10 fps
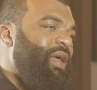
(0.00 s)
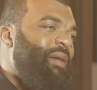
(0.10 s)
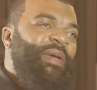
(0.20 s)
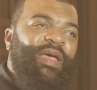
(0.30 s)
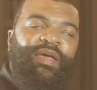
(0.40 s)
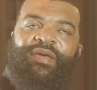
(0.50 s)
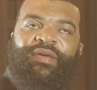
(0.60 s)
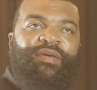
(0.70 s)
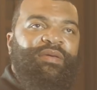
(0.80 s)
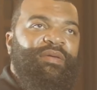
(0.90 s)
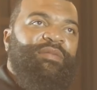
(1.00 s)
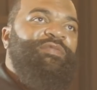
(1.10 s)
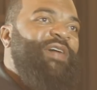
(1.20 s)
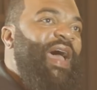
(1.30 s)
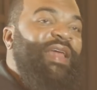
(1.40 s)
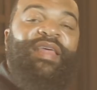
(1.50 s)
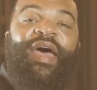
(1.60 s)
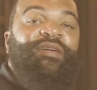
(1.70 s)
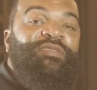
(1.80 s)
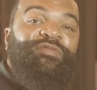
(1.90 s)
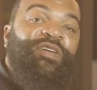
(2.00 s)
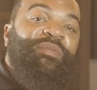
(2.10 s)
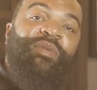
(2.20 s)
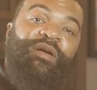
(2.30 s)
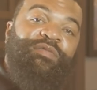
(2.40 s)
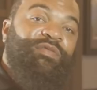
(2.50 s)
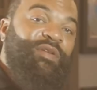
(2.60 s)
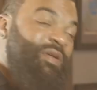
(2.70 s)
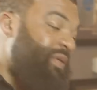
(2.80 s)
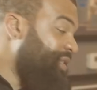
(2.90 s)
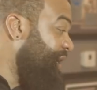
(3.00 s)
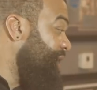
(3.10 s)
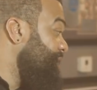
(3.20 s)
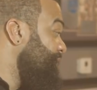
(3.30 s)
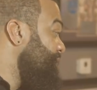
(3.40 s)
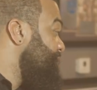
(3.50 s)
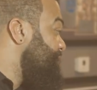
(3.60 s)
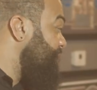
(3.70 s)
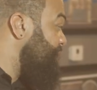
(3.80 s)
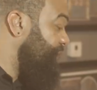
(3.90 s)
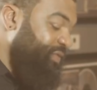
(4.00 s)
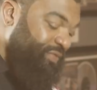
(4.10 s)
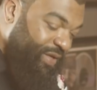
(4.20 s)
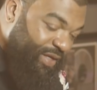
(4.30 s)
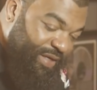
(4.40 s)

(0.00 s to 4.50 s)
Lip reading: I make $5,000 for the month. What's that? 60 for the